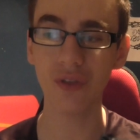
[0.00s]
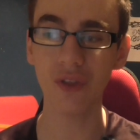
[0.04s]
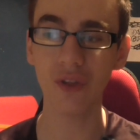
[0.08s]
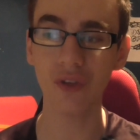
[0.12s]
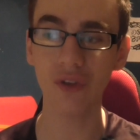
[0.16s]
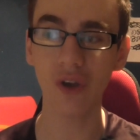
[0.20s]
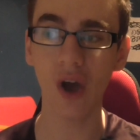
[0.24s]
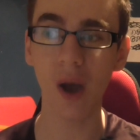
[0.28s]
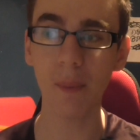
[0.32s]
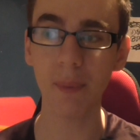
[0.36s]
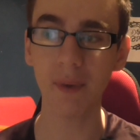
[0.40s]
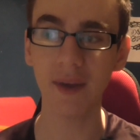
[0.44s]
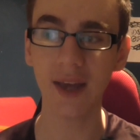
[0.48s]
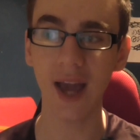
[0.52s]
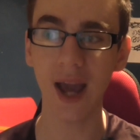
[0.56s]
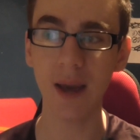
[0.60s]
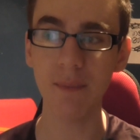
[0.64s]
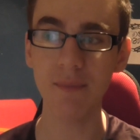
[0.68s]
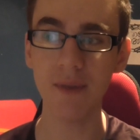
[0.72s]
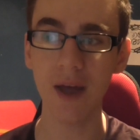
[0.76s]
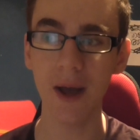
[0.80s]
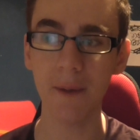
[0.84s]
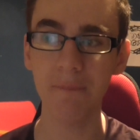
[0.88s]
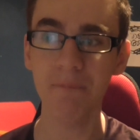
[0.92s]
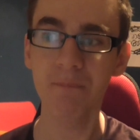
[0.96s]
the type of
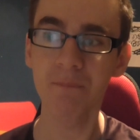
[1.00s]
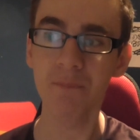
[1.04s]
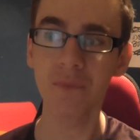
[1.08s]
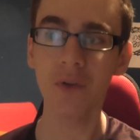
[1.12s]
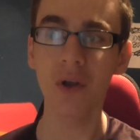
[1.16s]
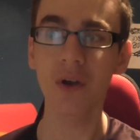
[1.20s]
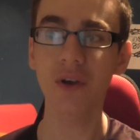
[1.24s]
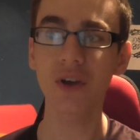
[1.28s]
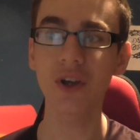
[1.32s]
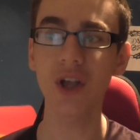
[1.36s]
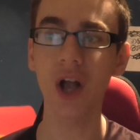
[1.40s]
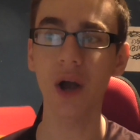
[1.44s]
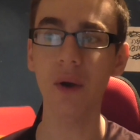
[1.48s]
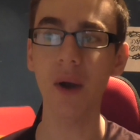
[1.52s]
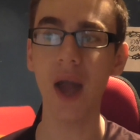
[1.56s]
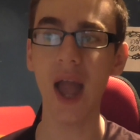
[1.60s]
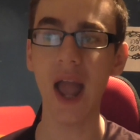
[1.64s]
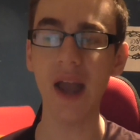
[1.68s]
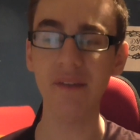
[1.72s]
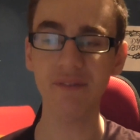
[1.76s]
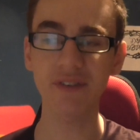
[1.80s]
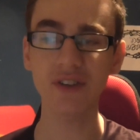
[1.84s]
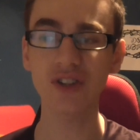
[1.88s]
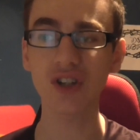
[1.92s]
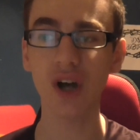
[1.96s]
game that,
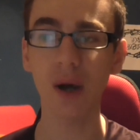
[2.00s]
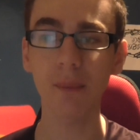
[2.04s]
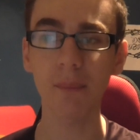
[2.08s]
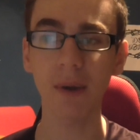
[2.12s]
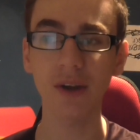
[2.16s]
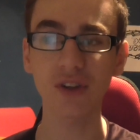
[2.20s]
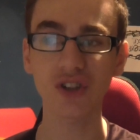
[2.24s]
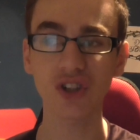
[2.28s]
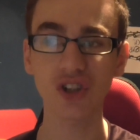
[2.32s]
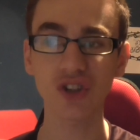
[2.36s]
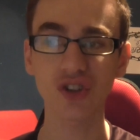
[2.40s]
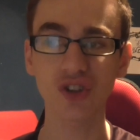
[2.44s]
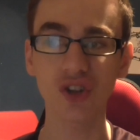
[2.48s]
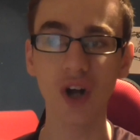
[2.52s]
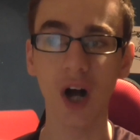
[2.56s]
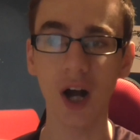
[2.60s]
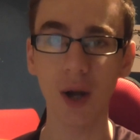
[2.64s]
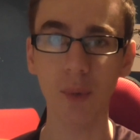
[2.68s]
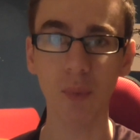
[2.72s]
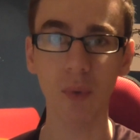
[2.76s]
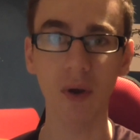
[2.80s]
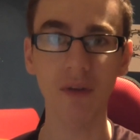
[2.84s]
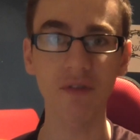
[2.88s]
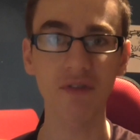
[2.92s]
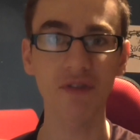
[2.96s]
every time Manchester
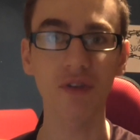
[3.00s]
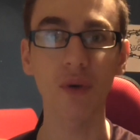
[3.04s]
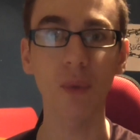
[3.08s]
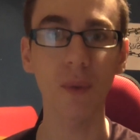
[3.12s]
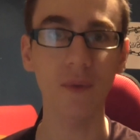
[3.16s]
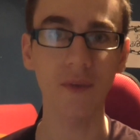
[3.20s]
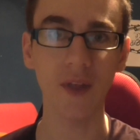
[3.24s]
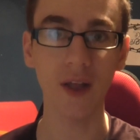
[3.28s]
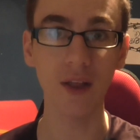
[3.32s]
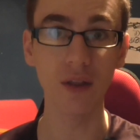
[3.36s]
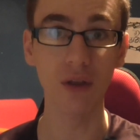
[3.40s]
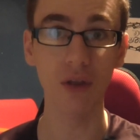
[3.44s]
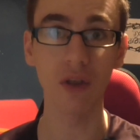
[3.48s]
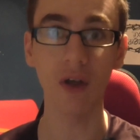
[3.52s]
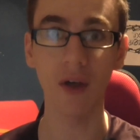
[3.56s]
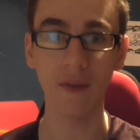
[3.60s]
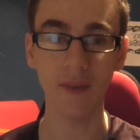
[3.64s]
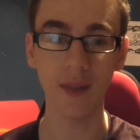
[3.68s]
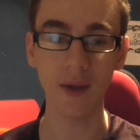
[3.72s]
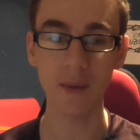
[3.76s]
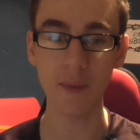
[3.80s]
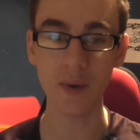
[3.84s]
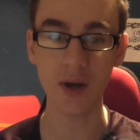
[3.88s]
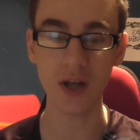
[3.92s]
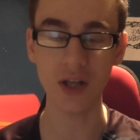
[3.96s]
United went forward, they looked
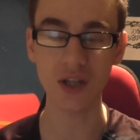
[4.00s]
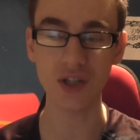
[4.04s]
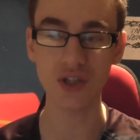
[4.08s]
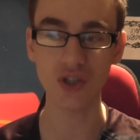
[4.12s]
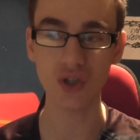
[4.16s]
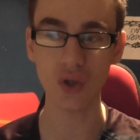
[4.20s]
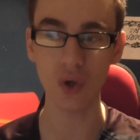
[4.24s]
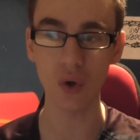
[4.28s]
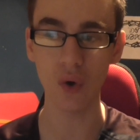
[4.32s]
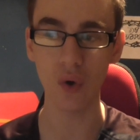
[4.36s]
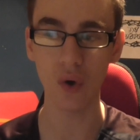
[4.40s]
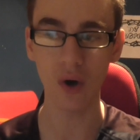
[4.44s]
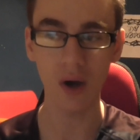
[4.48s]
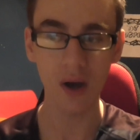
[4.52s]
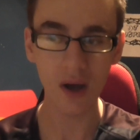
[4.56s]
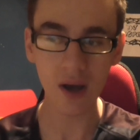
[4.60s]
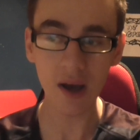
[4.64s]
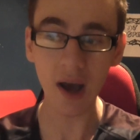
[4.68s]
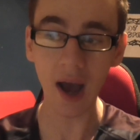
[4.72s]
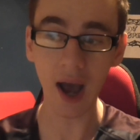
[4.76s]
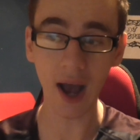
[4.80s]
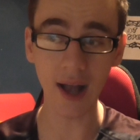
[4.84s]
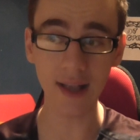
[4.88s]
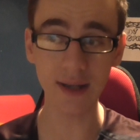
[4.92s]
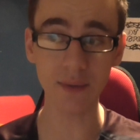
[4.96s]
like they were going to score,
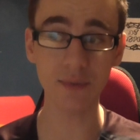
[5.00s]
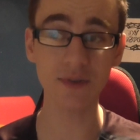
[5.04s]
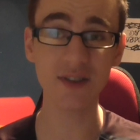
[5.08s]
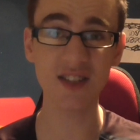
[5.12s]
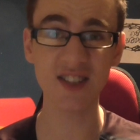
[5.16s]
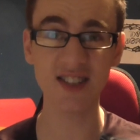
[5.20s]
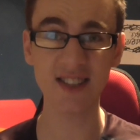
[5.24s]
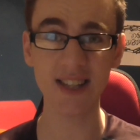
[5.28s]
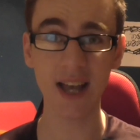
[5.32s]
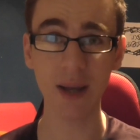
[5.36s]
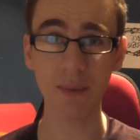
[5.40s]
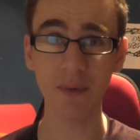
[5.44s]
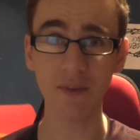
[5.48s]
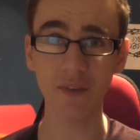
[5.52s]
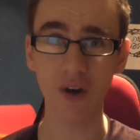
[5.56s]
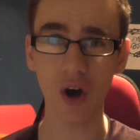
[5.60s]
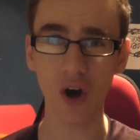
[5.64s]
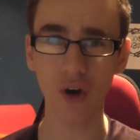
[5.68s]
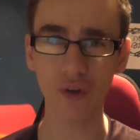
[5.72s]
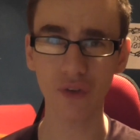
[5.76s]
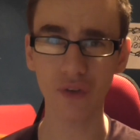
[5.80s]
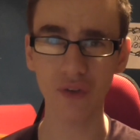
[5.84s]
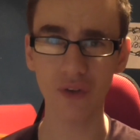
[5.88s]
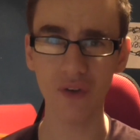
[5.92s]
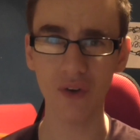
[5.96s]
and it was the same with
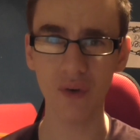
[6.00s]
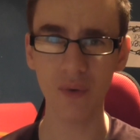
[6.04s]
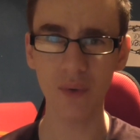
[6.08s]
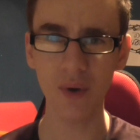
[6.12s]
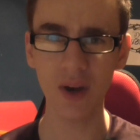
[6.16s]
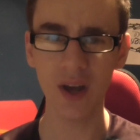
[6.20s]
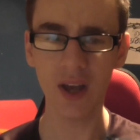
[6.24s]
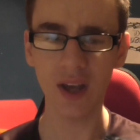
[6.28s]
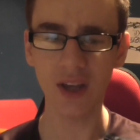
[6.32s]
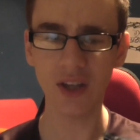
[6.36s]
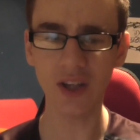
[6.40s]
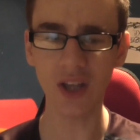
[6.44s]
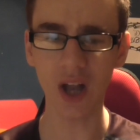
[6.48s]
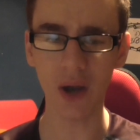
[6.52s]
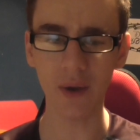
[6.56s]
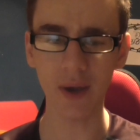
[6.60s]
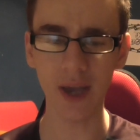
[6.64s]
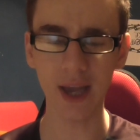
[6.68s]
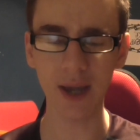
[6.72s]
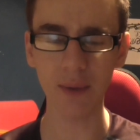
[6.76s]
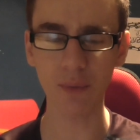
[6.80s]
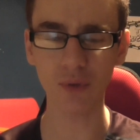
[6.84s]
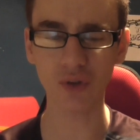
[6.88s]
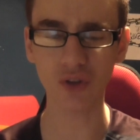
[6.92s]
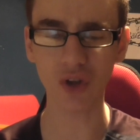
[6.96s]
Arsenal.
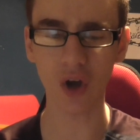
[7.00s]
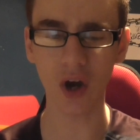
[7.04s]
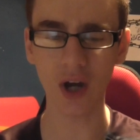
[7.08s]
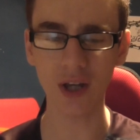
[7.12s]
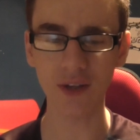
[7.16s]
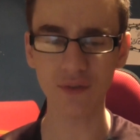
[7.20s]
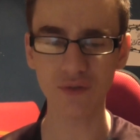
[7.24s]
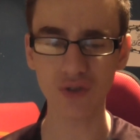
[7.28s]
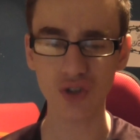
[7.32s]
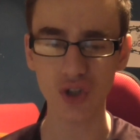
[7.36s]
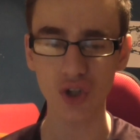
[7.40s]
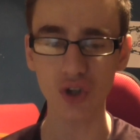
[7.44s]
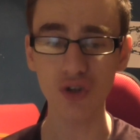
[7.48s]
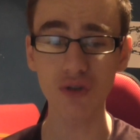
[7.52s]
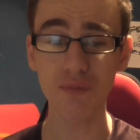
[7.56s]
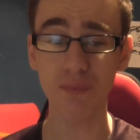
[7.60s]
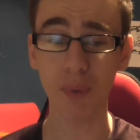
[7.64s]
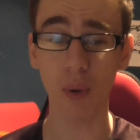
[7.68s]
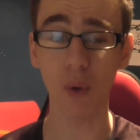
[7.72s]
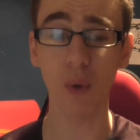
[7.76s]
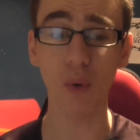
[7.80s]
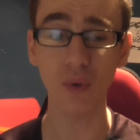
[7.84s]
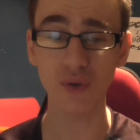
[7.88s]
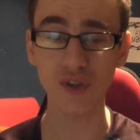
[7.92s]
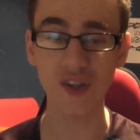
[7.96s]
It was kind of 2
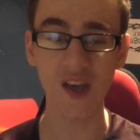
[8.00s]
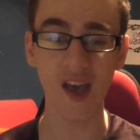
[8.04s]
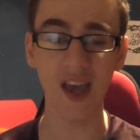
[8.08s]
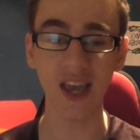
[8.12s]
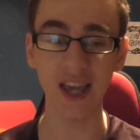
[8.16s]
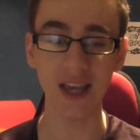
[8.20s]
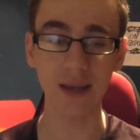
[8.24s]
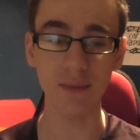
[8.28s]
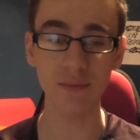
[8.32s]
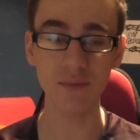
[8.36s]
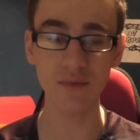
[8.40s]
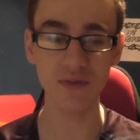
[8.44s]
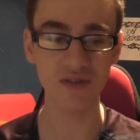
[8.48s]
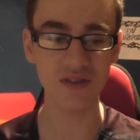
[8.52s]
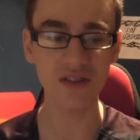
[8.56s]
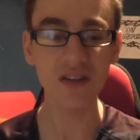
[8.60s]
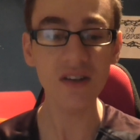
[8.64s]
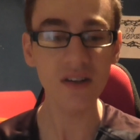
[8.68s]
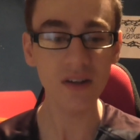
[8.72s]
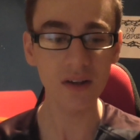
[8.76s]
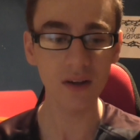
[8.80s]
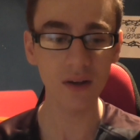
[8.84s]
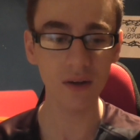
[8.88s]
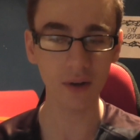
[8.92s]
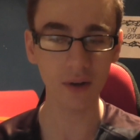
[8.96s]
poor teams
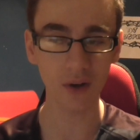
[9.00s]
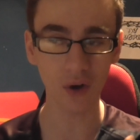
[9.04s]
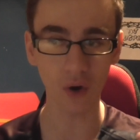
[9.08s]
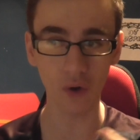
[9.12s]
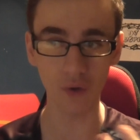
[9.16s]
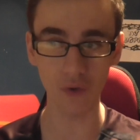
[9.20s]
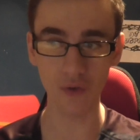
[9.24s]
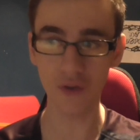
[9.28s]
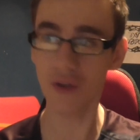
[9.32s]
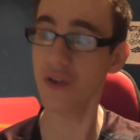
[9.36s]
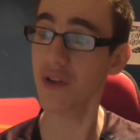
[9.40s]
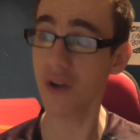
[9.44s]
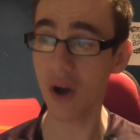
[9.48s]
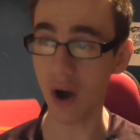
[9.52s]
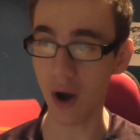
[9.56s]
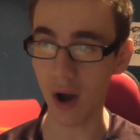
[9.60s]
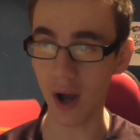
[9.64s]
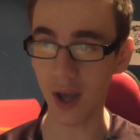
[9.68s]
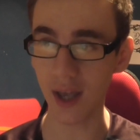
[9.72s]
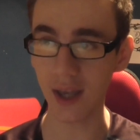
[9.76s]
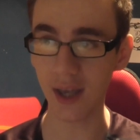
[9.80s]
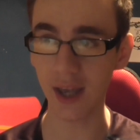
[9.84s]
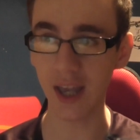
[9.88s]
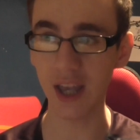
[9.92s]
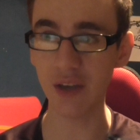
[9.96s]
on the
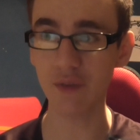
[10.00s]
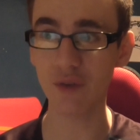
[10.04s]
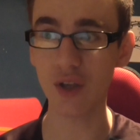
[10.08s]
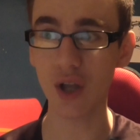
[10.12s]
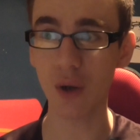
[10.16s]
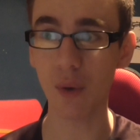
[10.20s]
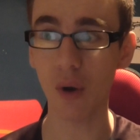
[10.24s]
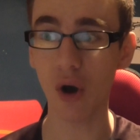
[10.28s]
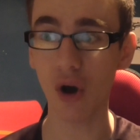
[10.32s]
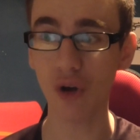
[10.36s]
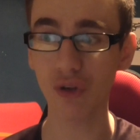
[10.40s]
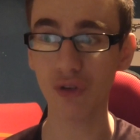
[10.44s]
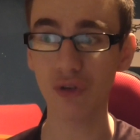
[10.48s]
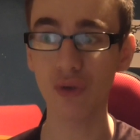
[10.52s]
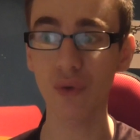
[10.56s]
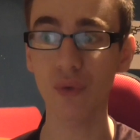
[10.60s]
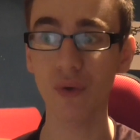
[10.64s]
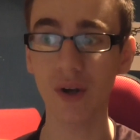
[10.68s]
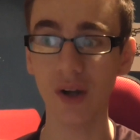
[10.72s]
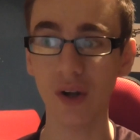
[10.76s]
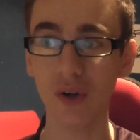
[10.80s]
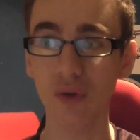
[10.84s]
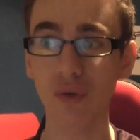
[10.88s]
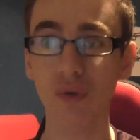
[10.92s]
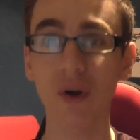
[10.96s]
night, even though Arsenal
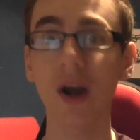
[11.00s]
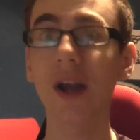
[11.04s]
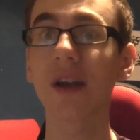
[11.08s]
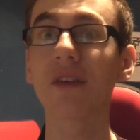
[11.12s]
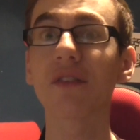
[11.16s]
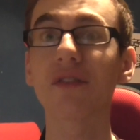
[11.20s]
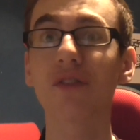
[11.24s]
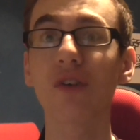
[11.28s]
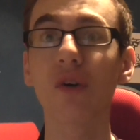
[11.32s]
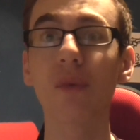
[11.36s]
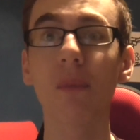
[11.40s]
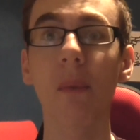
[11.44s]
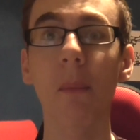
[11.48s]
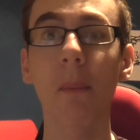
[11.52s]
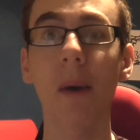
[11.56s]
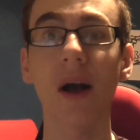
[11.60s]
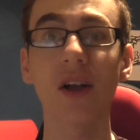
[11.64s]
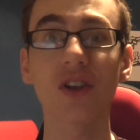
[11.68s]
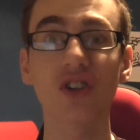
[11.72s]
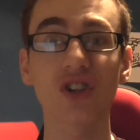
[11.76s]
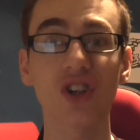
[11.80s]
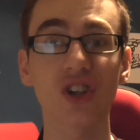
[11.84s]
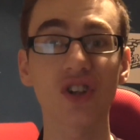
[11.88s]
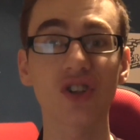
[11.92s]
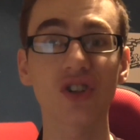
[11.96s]
were in great form and
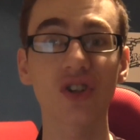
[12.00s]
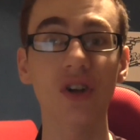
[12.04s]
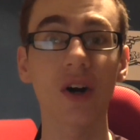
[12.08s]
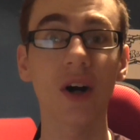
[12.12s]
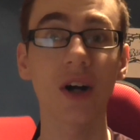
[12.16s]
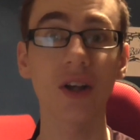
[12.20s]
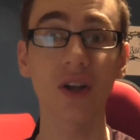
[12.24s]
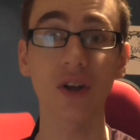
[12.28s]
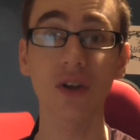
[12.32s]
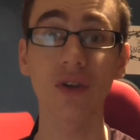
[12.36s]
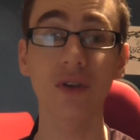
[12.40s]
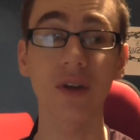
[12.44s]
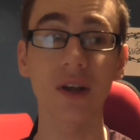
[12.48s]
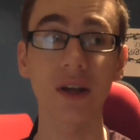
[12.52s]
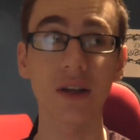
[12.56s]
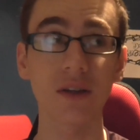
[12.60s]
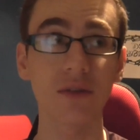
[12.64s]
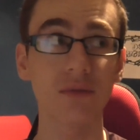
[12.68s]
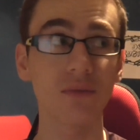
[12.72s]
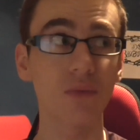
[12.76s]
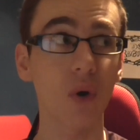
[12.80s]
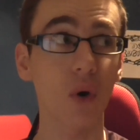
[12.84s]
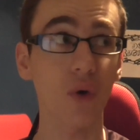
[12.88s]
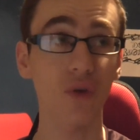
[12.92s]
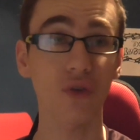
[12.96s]
Manchester United
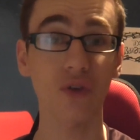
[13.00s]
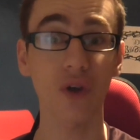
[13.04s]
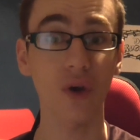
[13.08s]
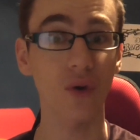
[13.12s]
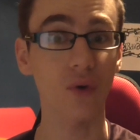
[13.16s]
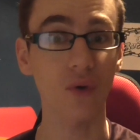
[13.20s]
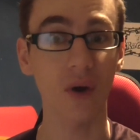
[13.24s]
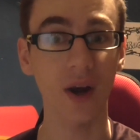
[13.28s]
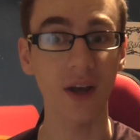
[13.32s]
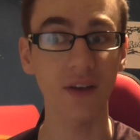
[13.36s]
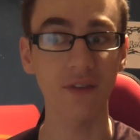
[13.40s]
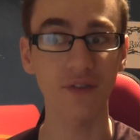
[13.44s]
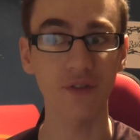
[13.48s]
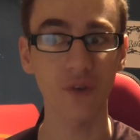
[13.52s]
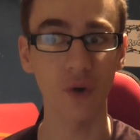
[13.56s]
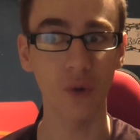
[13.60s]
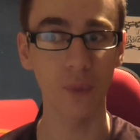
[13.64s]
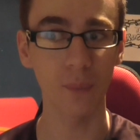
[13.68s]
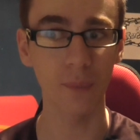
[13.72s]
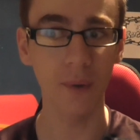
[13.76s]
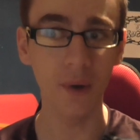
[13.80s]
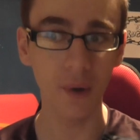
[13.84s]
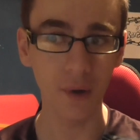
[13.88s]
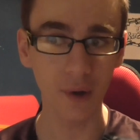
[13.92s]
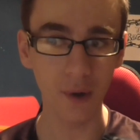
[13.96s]
in not so great
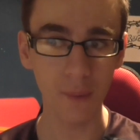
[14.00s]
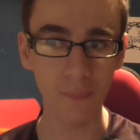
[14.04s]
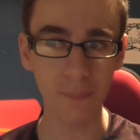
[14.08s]
form.